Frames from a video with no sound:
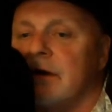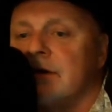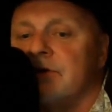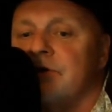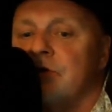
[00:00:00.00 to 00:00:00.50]

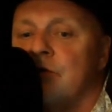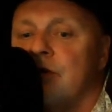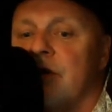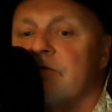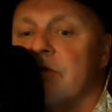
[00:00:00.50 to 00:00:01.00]

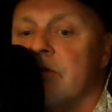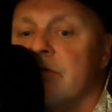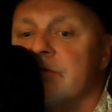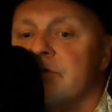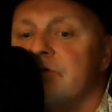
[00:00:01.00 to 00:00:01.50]
you
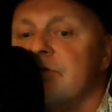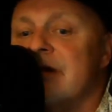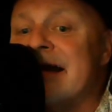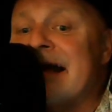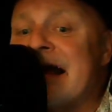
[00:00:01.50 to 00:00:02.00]
even
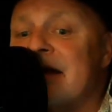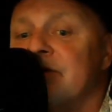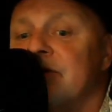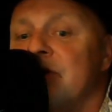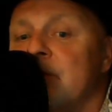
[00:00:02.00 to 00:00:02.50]
try to
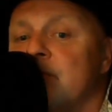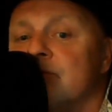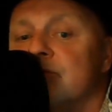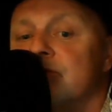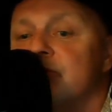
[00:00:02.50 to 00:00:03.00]
keep
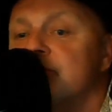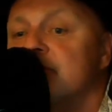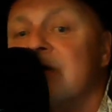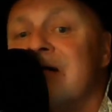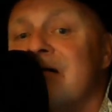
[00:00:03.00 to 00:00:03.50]
us
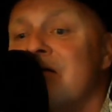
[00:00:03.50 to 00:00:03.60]
strong?